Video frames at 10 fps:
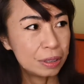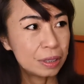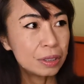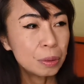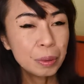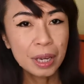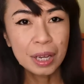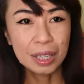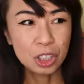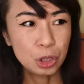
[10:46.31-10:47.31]
Is this
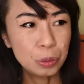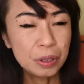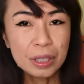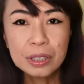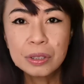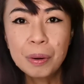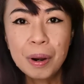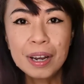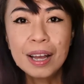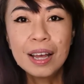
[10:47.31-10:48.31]
okay? Do you think it's all
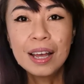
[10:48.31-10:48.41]
right?